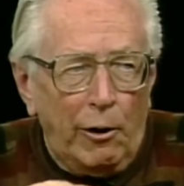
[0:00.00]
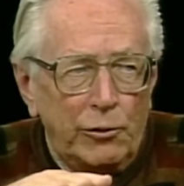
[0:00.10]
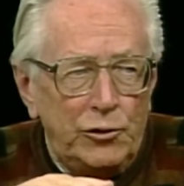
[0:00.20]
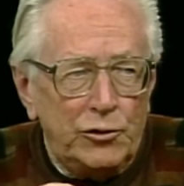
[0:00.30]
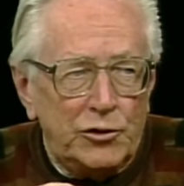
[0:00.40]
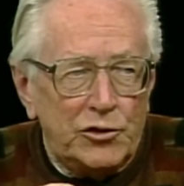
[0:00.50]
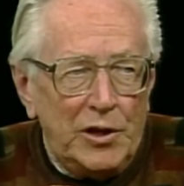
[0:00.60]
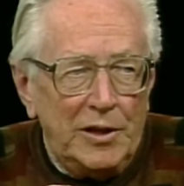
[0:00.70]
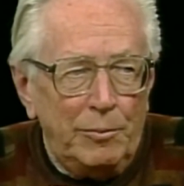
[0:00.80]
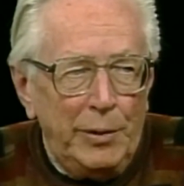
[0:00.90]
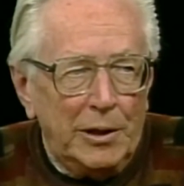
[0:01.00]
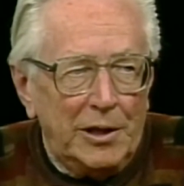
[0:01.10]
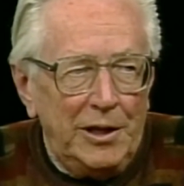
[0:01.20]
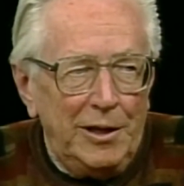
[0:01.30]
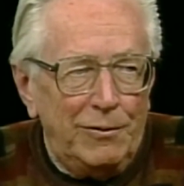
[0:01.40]
I always used to say that
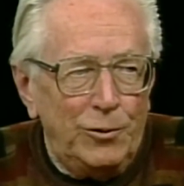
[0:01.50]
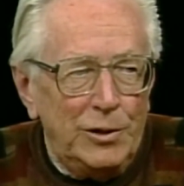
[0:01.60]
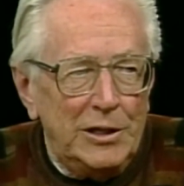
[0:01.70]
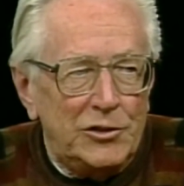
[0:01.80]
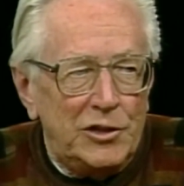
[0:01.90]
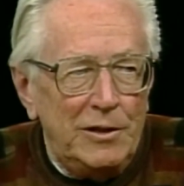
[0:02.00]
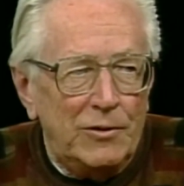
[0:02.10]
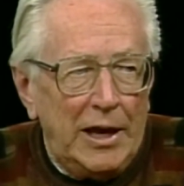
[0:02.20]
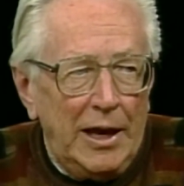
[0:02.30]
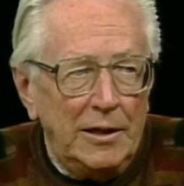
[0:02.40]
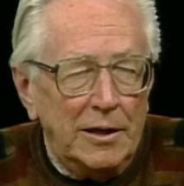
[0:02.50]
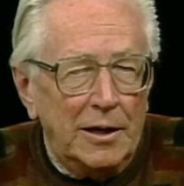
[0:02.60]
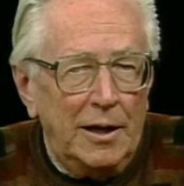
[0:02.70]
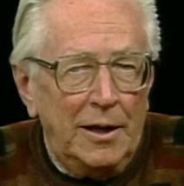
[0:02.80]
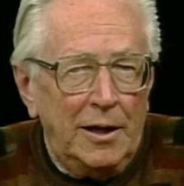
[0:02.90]
Milt Caniff, who did Steve
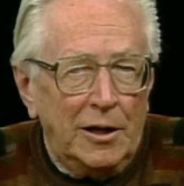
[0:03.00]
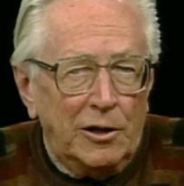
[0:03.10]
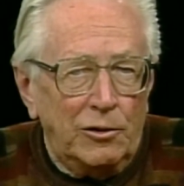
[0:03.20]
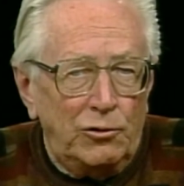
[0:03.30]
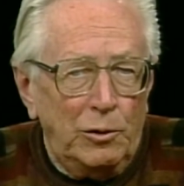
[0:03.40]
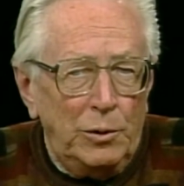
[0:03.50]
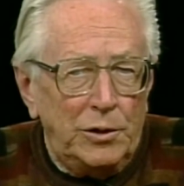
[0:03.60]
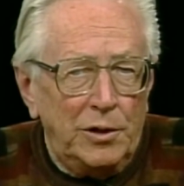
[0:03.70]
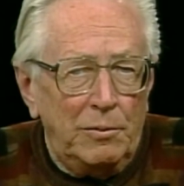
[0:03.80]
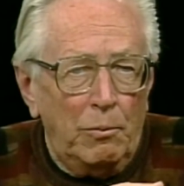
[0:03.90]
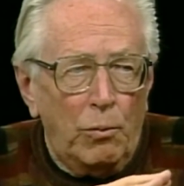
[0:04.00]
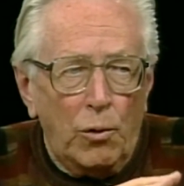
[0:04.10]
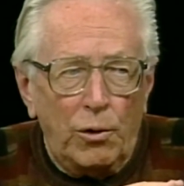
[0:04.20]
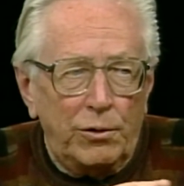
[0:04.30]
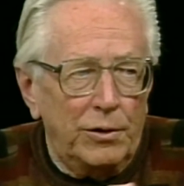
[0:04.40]
Canyon, contributed
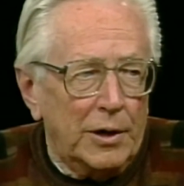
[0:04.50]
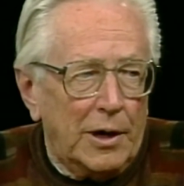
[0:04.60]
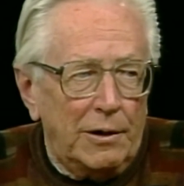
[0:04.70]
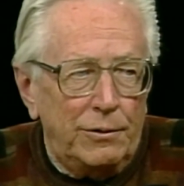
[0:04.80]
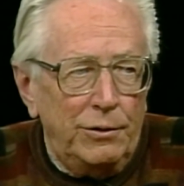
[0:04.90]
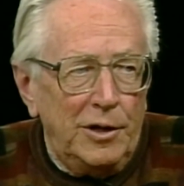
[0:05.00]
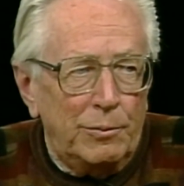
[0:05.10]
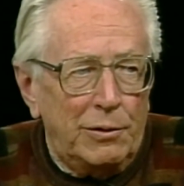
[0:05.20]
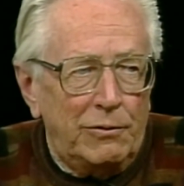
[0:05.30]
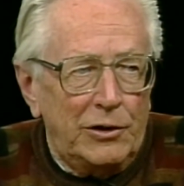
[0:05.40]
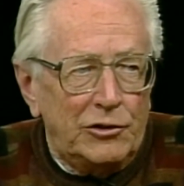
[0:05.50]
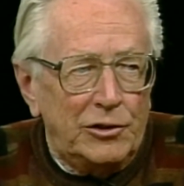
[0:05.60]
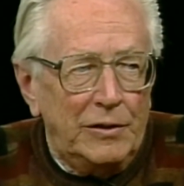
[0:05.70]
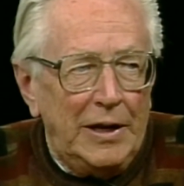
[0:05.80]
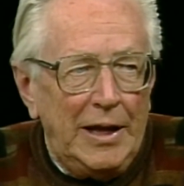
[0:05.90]
more to the cartooning
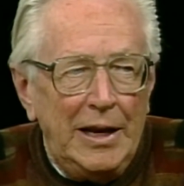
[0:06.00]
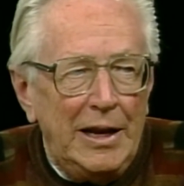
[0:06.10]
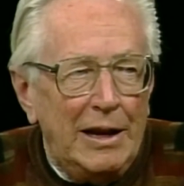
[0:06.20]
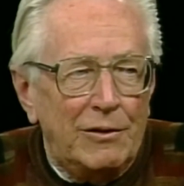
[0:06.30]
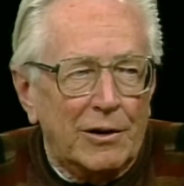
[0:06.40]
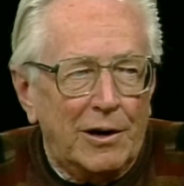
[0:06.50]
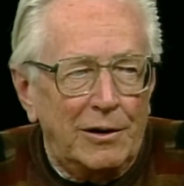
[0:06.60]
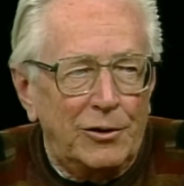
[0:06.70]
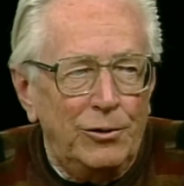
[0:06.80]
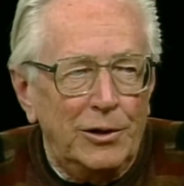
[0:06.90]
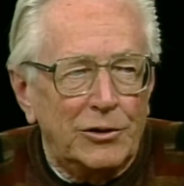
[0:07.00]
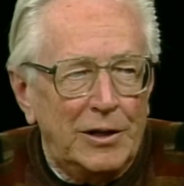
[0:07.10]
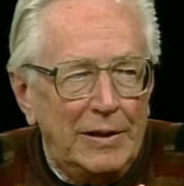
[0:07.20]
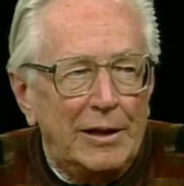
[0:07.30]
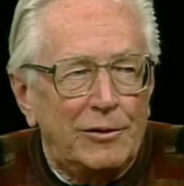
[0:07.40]
profession than any other
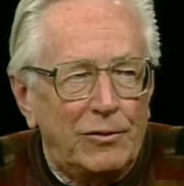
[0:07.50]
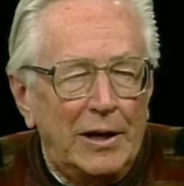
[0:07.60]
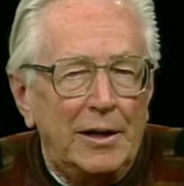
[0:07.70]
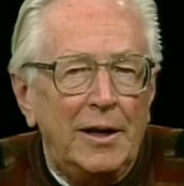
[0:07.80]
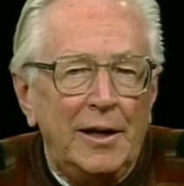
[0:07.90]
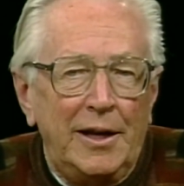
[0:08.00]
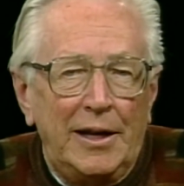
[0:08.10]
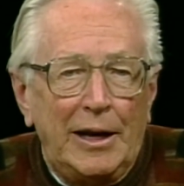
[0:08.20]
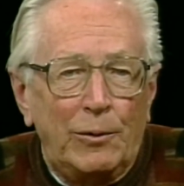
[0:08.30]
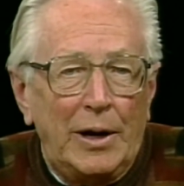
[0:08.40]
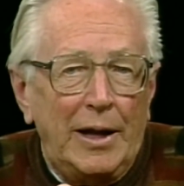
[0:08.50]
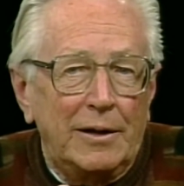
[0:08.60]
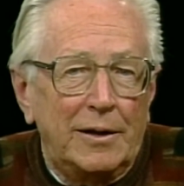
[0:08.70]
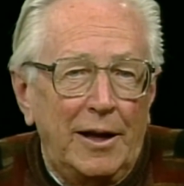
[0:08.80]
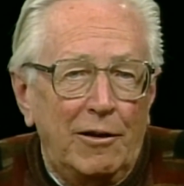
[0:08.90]
cartoonist, and that's fine. And I would
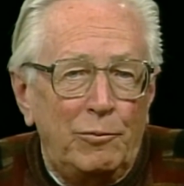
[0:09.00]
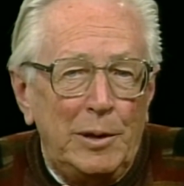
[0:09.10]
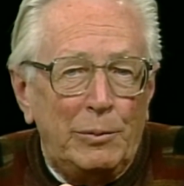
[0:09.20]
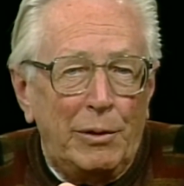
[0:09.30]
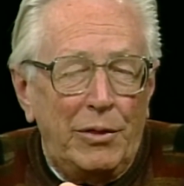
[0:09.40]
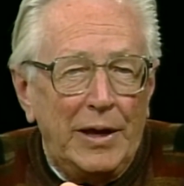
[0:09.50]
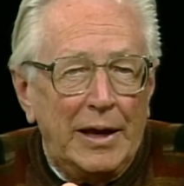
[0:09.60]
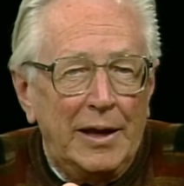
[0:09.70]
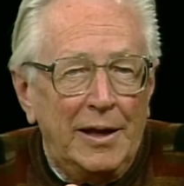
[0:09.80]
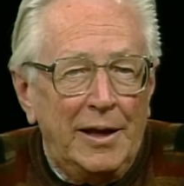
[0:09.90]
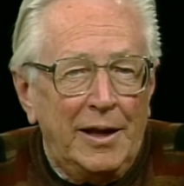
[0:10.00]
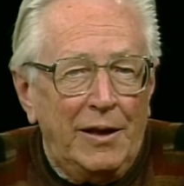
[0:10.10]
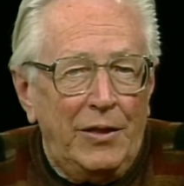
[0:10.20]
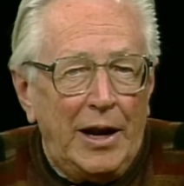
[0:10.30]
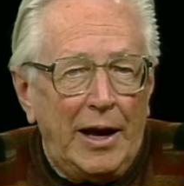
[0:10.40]
like to have people think
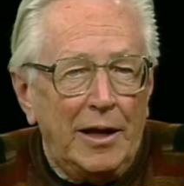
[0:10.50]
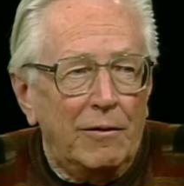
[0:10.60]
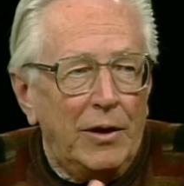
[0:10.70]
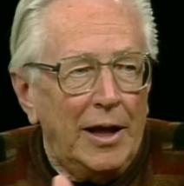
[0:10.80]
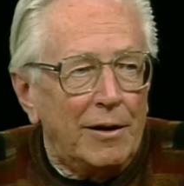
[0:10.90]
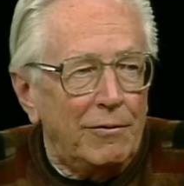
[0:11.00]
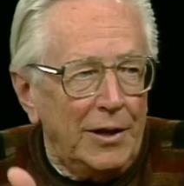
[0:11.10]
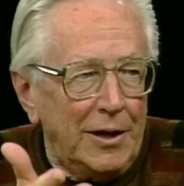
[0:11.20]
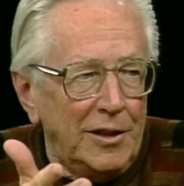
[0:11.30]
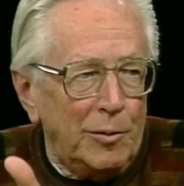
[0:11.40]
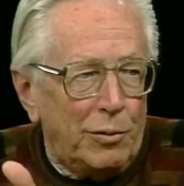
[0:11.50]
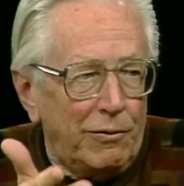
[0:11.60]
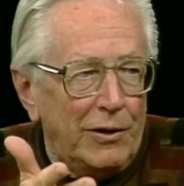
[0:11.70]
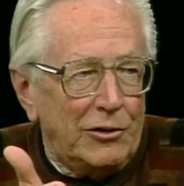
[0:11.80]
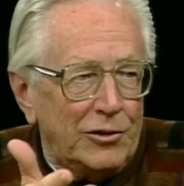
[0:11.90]
that I have elevated the
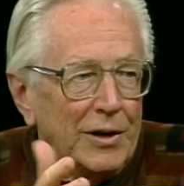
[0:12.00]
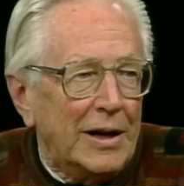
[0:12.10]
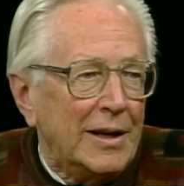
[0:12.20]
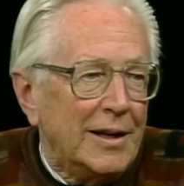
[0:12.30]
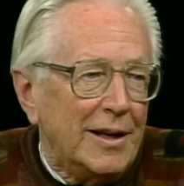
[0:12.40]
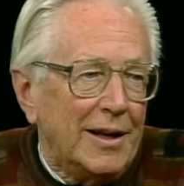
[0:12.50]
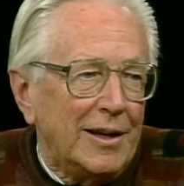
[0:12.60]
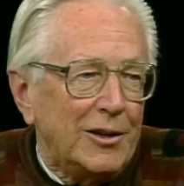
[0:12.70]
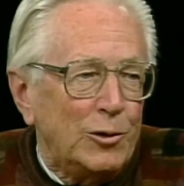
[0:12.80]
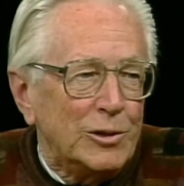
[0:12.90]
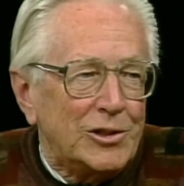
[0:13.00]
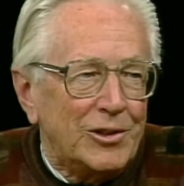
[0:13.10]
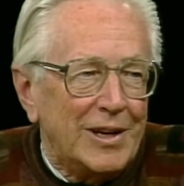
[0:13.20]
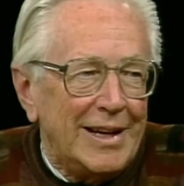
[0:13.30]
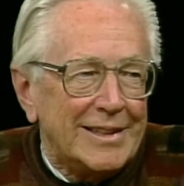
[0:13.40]
profession to a
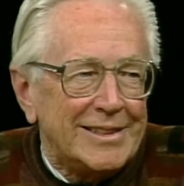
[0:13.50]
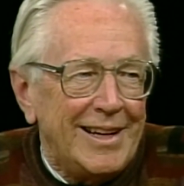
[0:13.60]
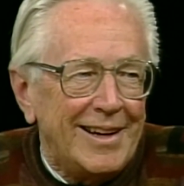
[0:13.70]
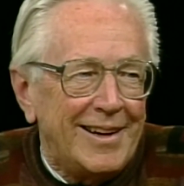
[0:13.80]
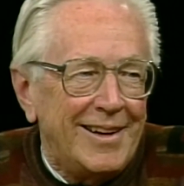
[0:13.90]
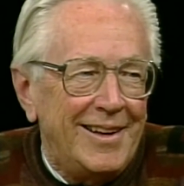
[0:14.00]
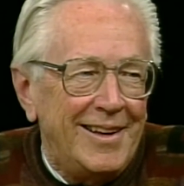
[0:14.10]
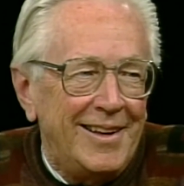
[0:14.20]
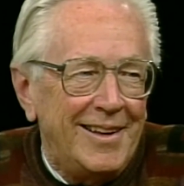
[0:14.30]
certain extent.